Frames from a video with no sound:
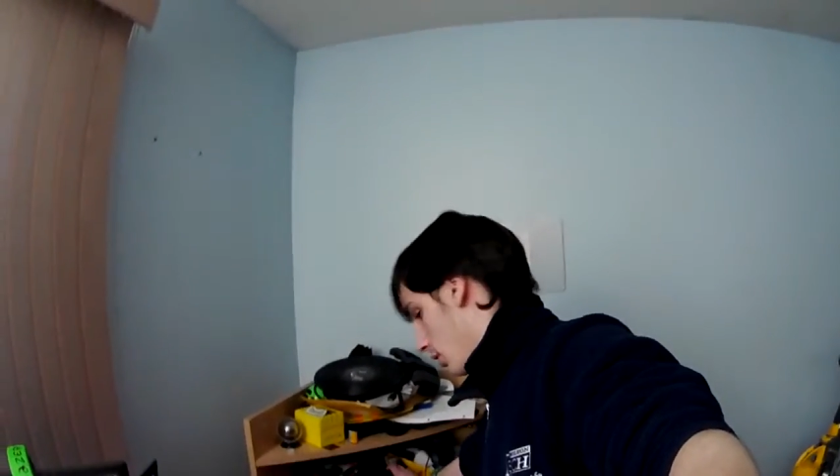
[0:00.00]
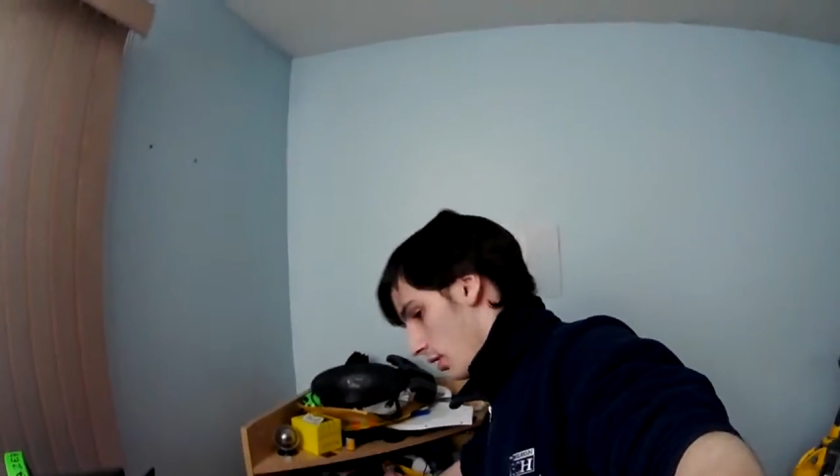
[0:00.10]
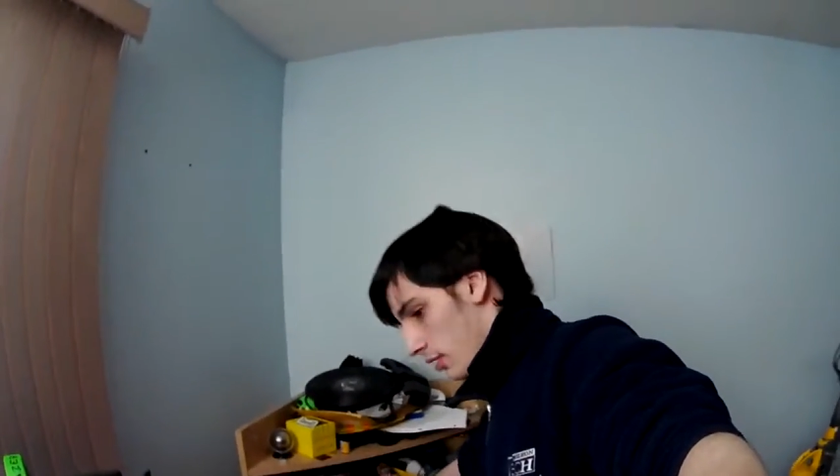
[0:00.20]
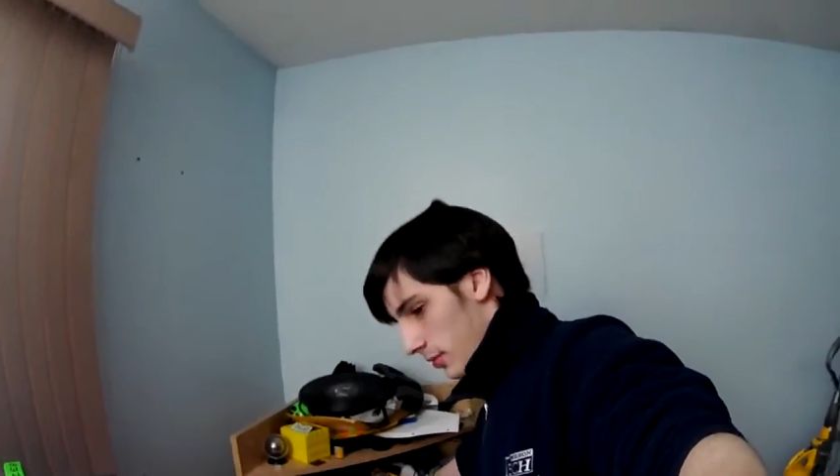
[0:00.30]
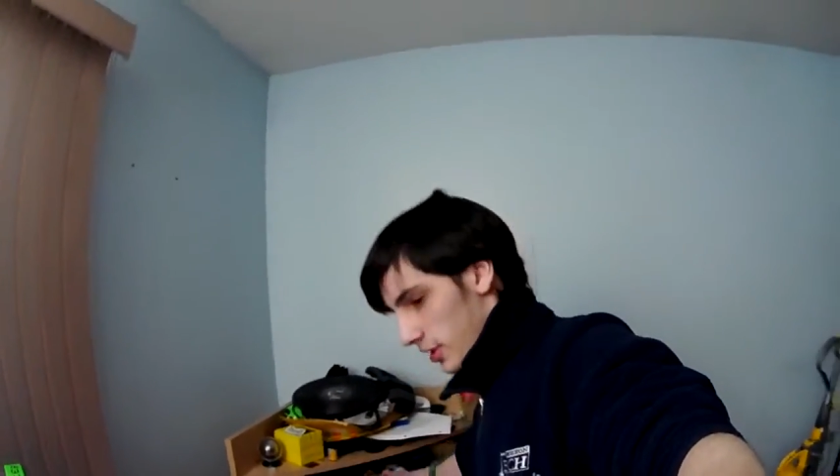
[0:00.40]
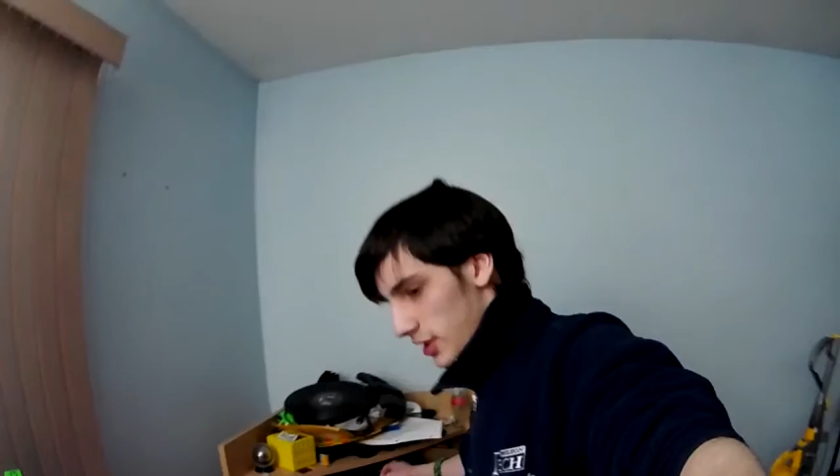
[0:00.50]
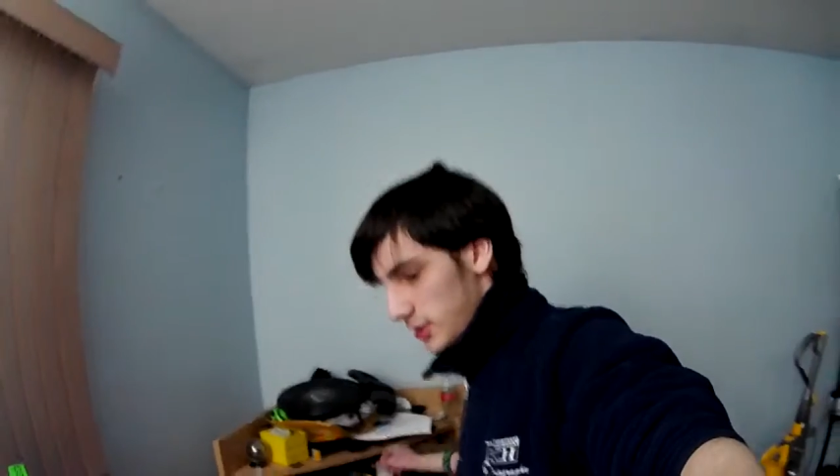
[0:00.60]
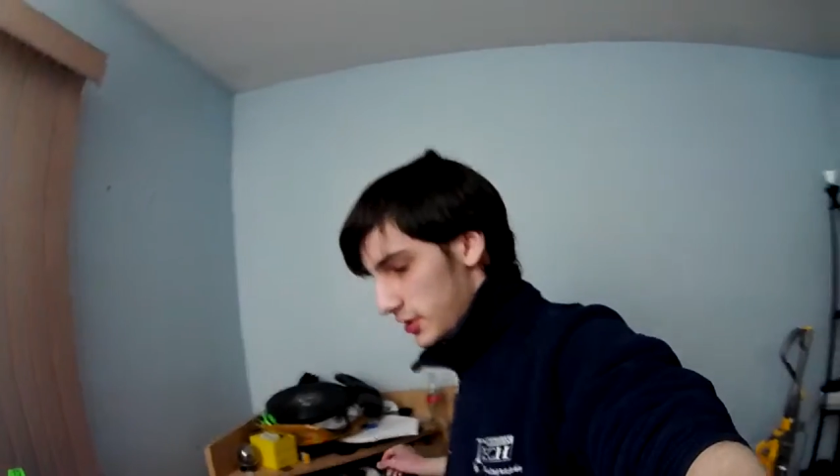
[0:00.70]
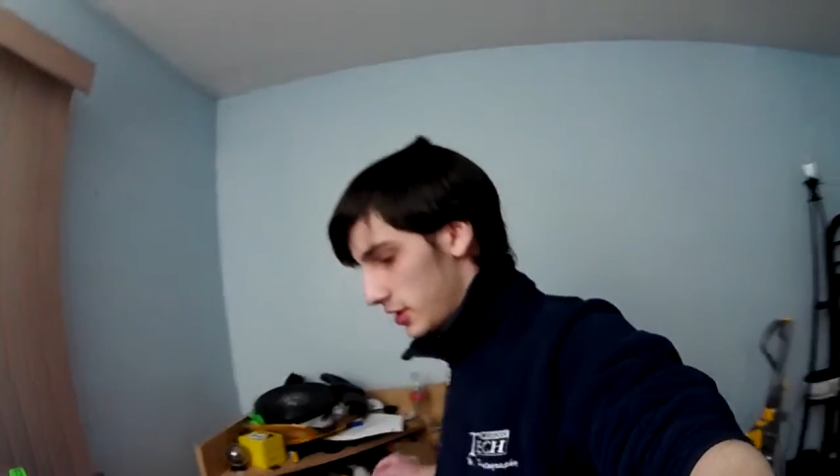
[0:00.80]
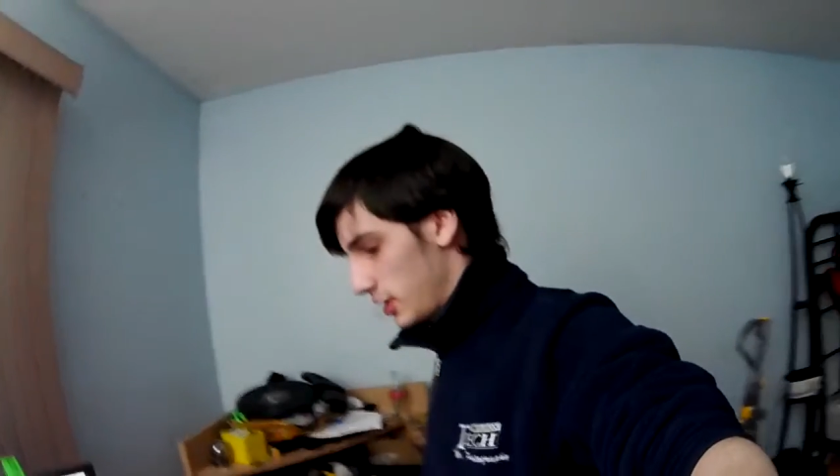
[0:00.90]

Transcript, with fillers: on my desk,